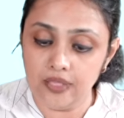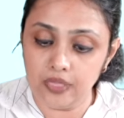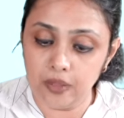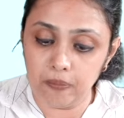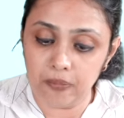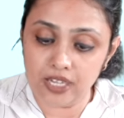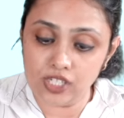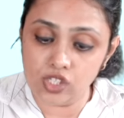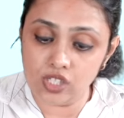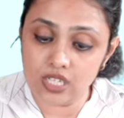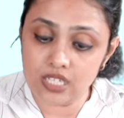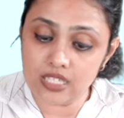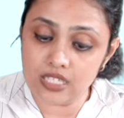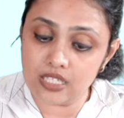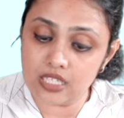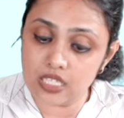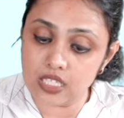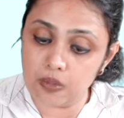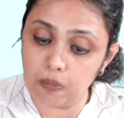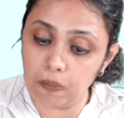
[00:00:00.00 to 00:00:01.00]
The patient is
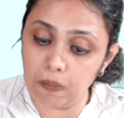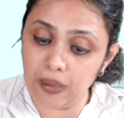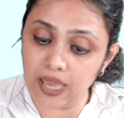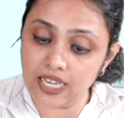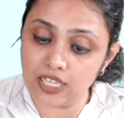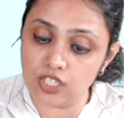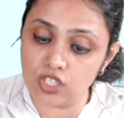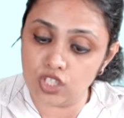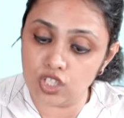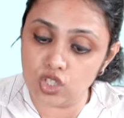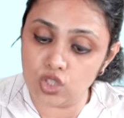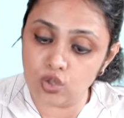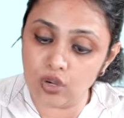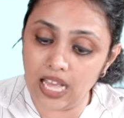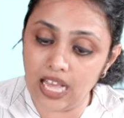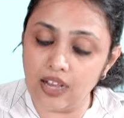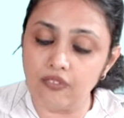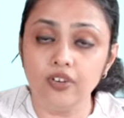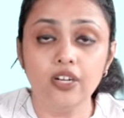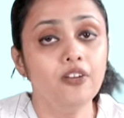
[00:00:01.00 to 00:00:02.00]
suspected to
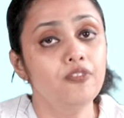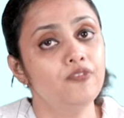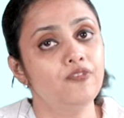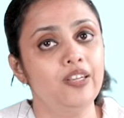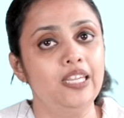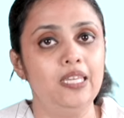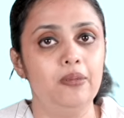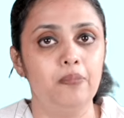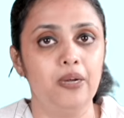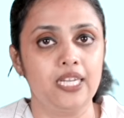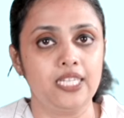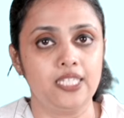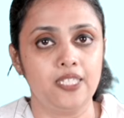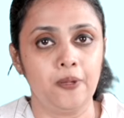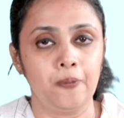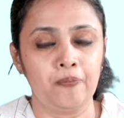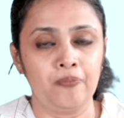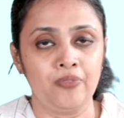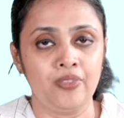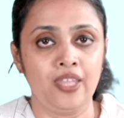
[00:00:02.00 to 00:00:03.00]
have a flea bite,
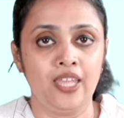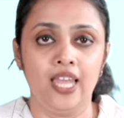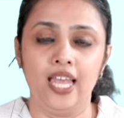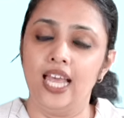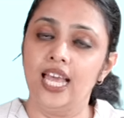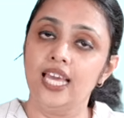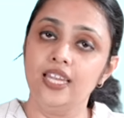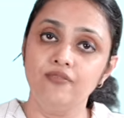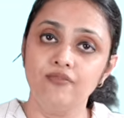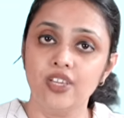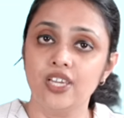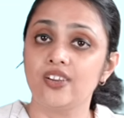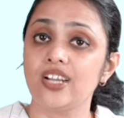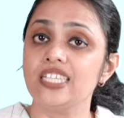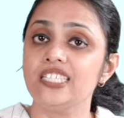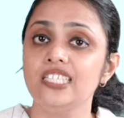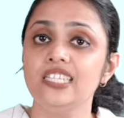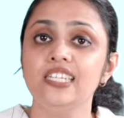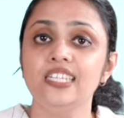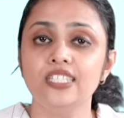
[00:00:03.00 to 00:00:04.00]
and we are
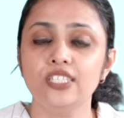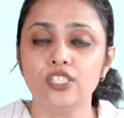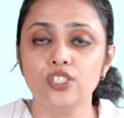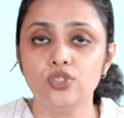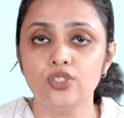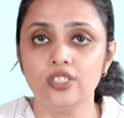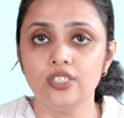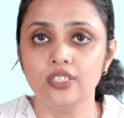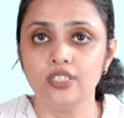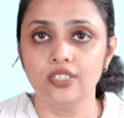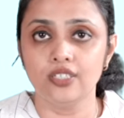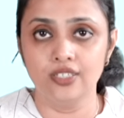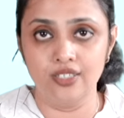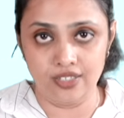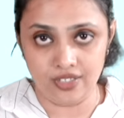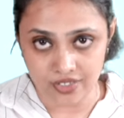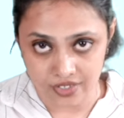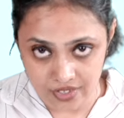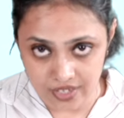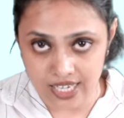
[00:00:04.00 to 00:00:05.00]
writing letter to the
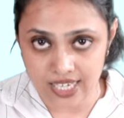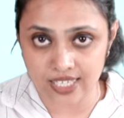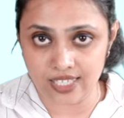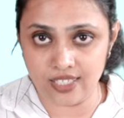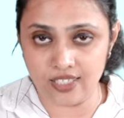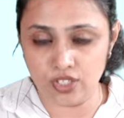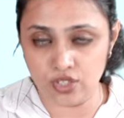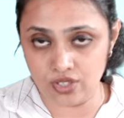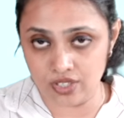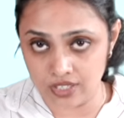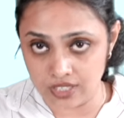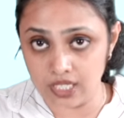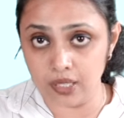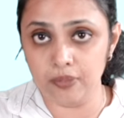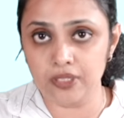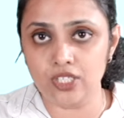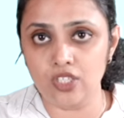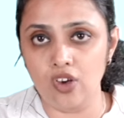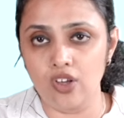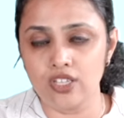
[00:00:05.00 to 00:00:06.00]
reader, to the
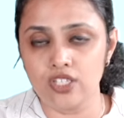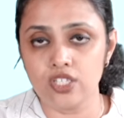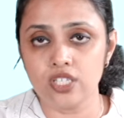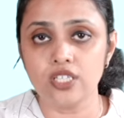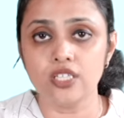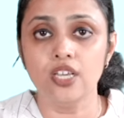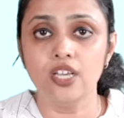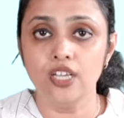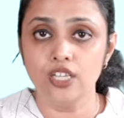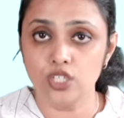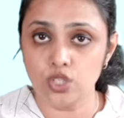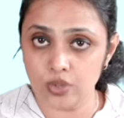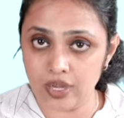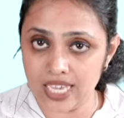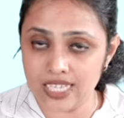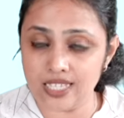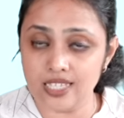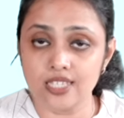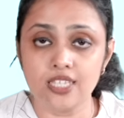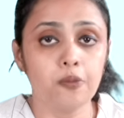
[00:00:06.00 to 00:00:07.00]
dermatologist,
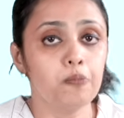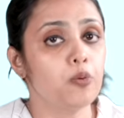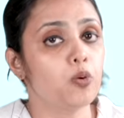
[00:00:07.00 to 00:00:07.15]
to assess and